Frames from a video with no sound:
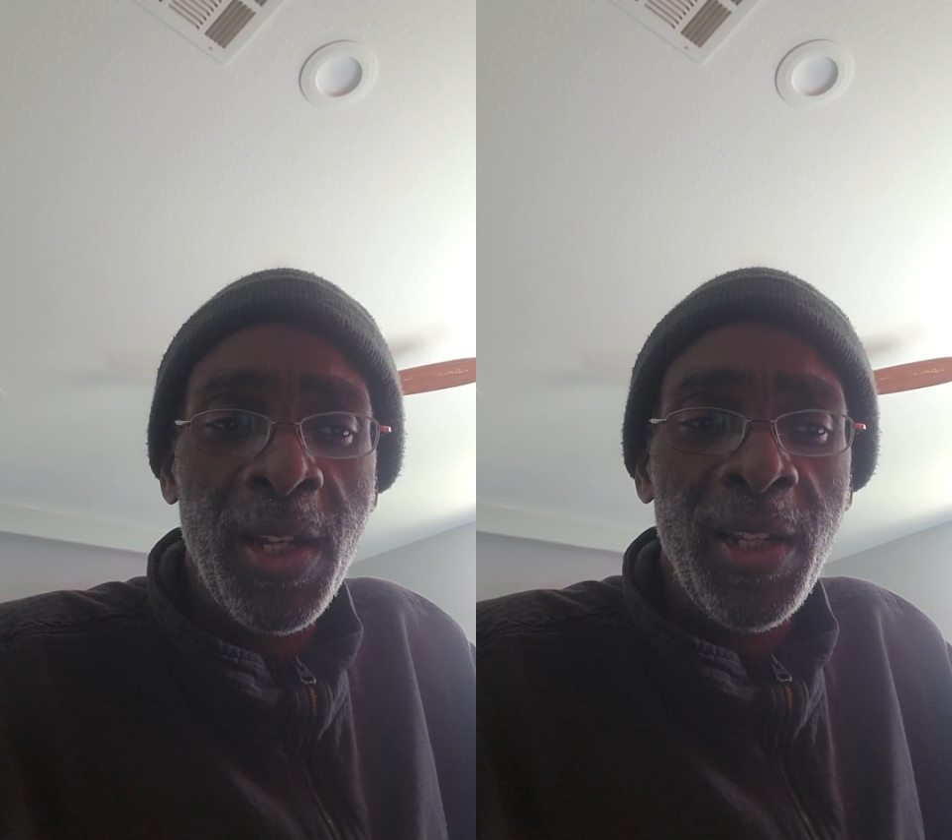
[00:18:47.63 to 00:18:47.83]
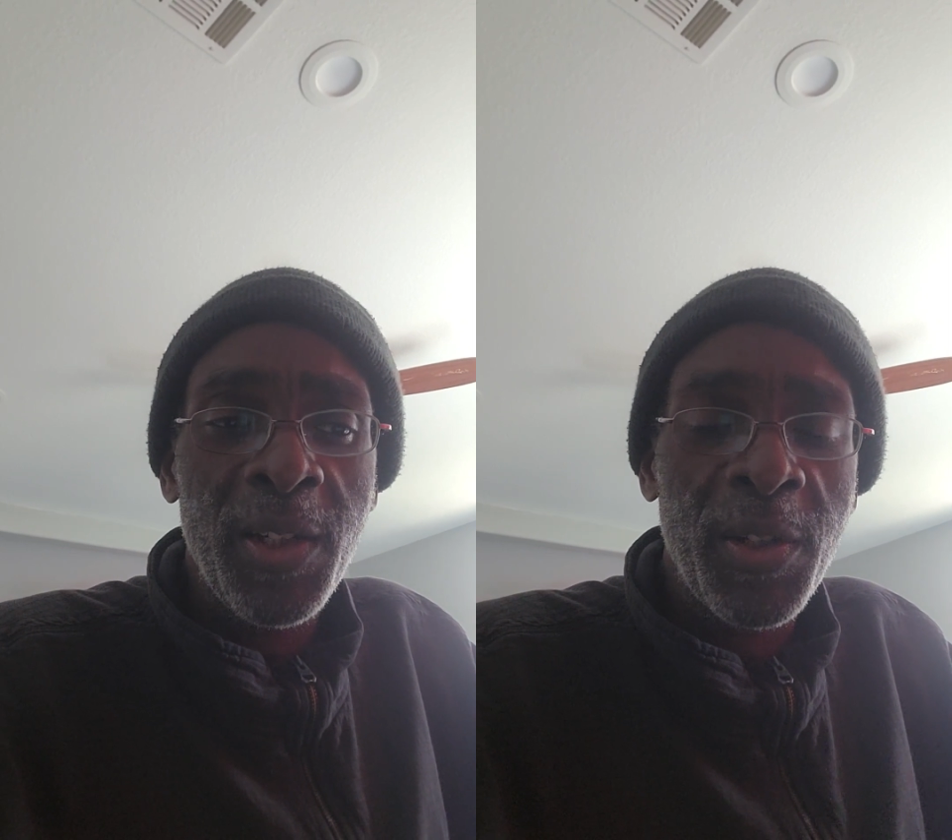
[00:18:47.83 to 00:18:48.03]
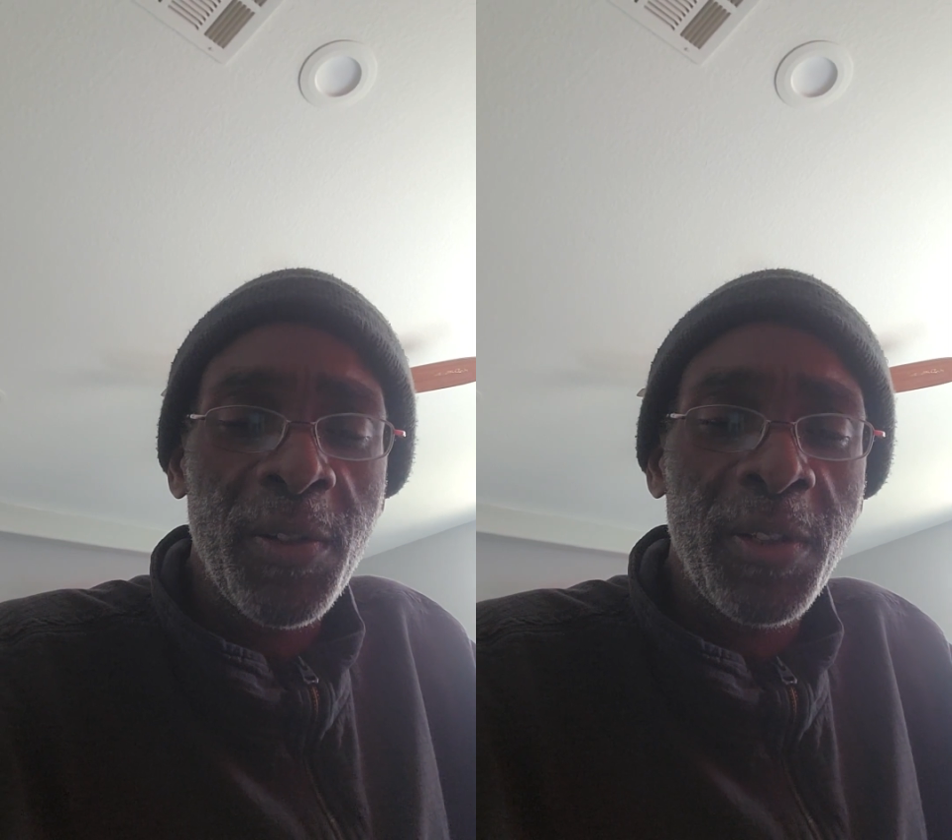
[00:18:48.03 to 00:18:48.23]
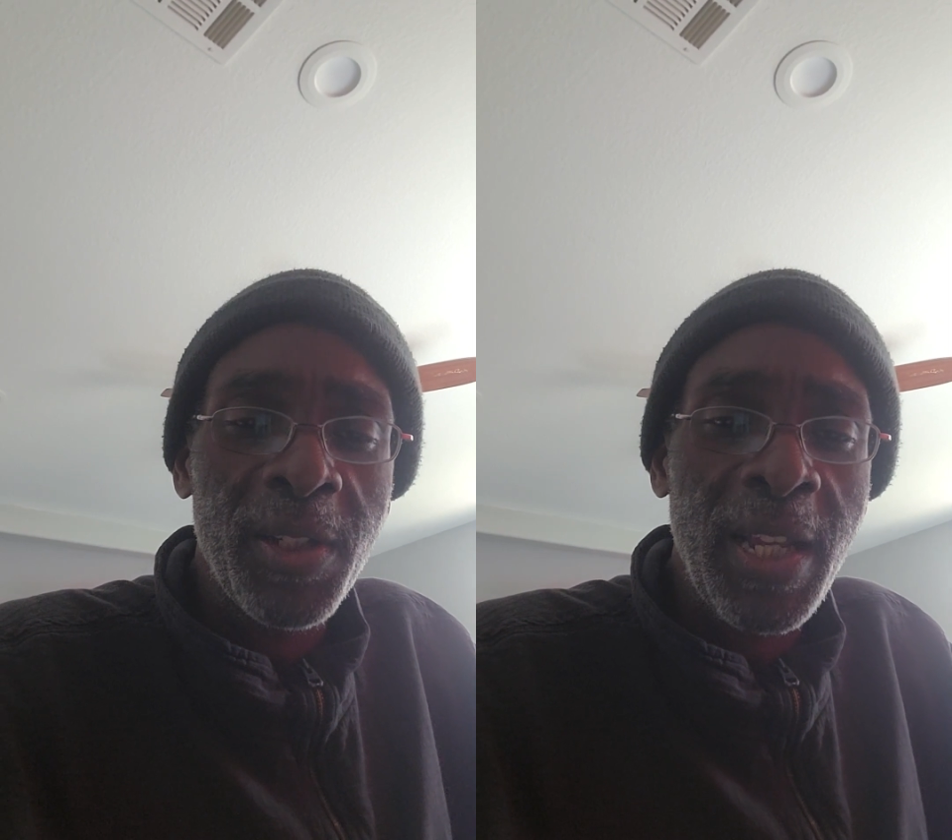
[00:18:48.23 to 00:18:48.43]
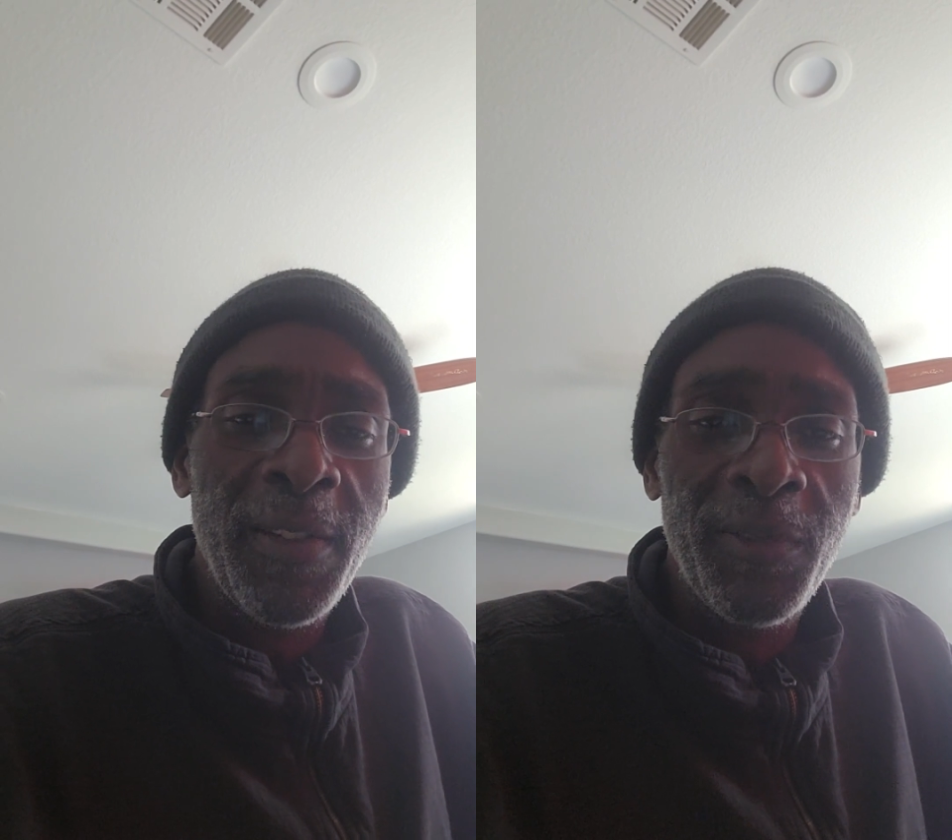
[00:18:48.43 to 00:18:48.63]
and turn your
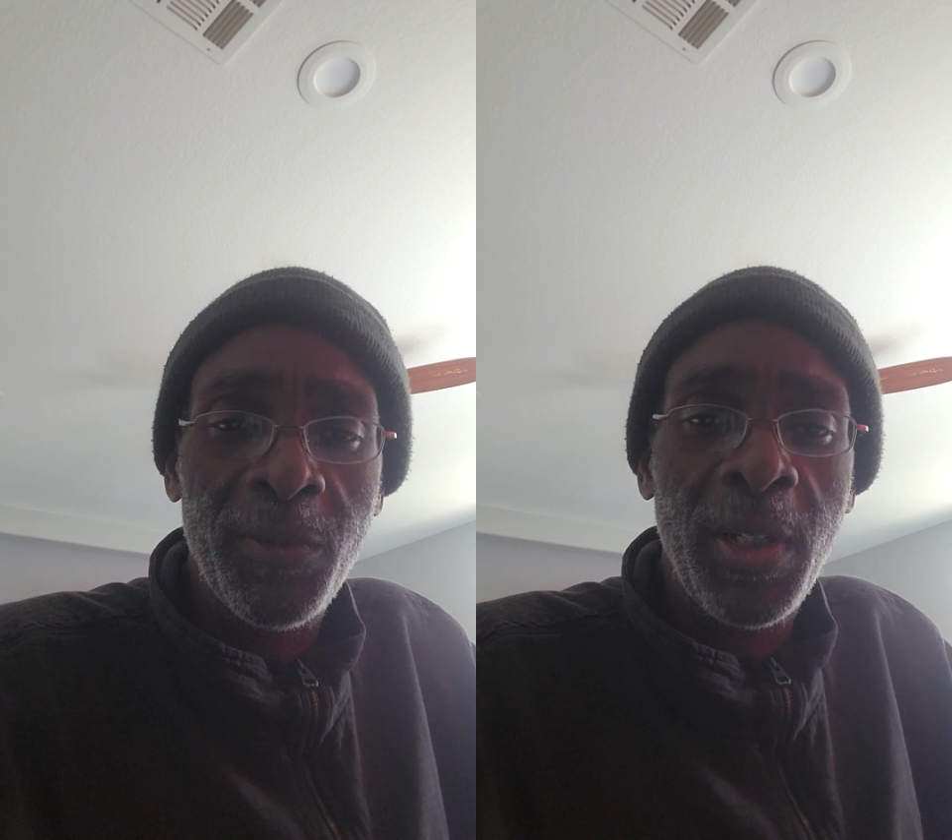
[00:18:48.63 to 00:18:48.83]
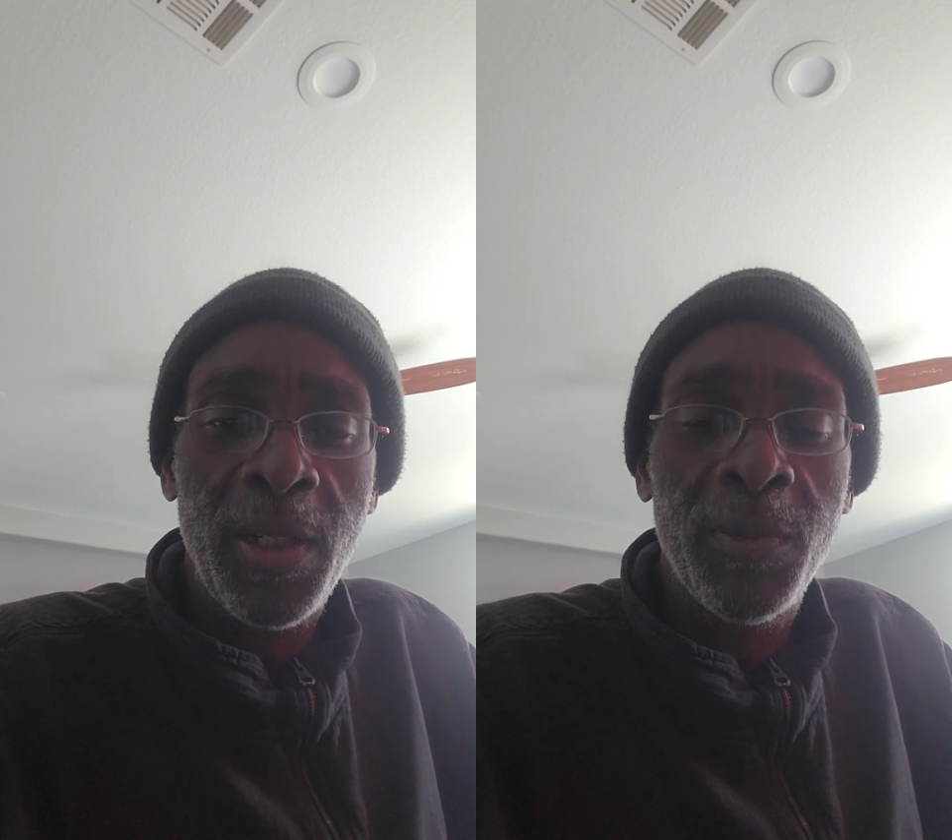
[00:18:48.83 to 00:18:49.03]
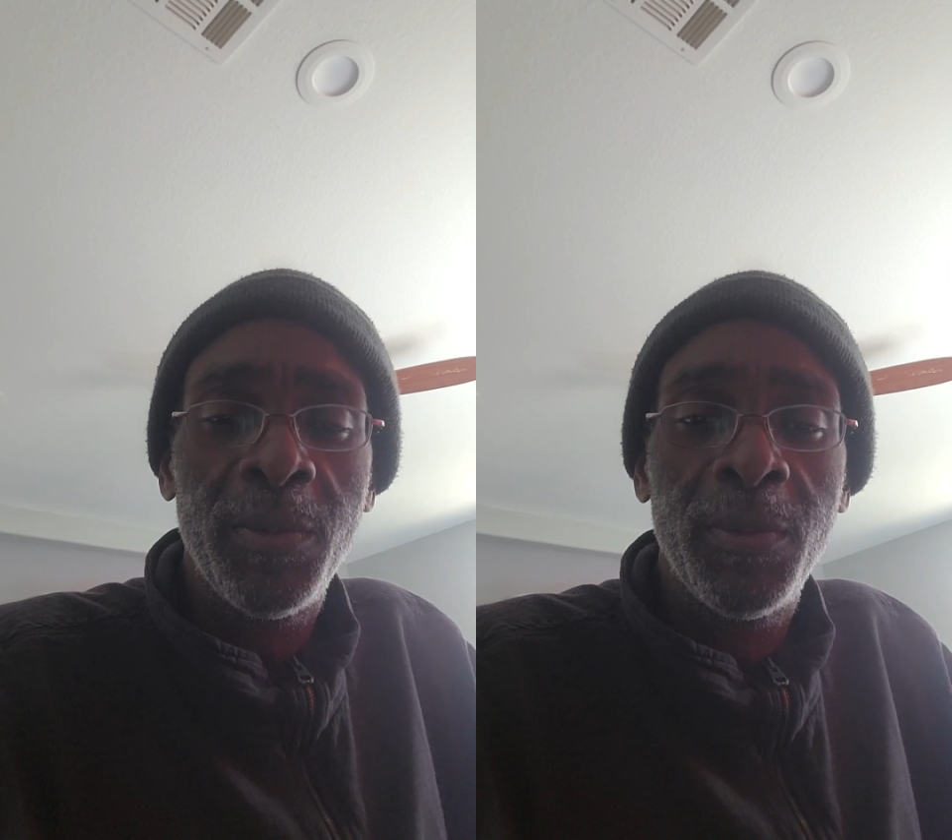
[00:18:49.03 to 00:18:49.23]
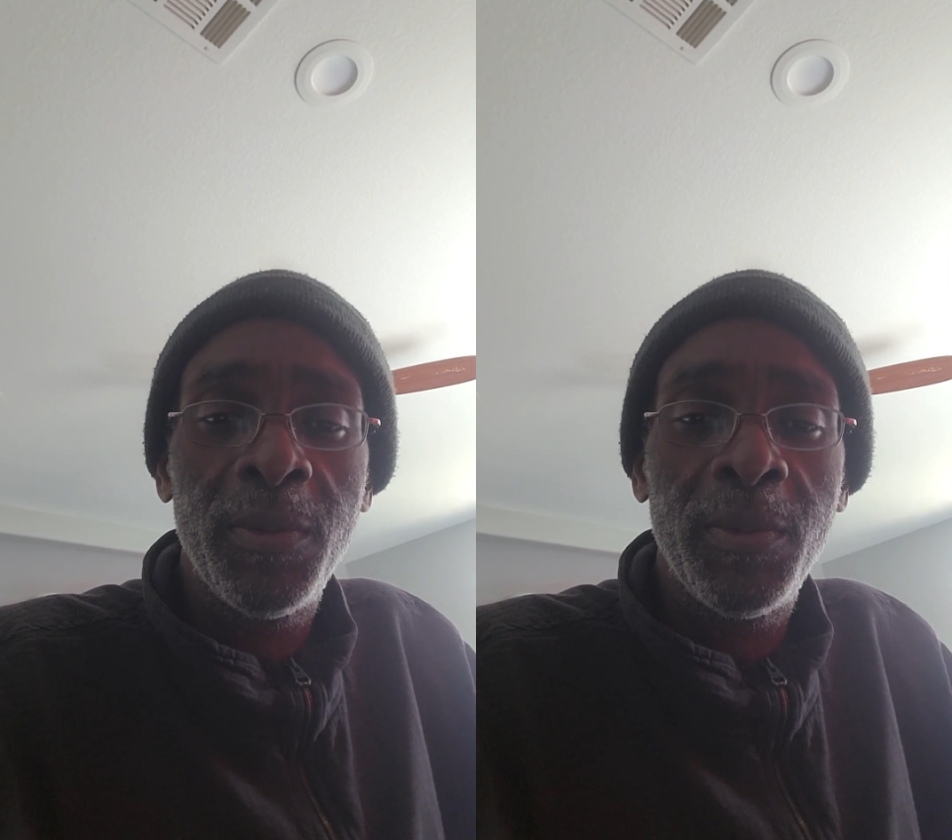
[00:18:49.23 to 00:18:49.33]
life around,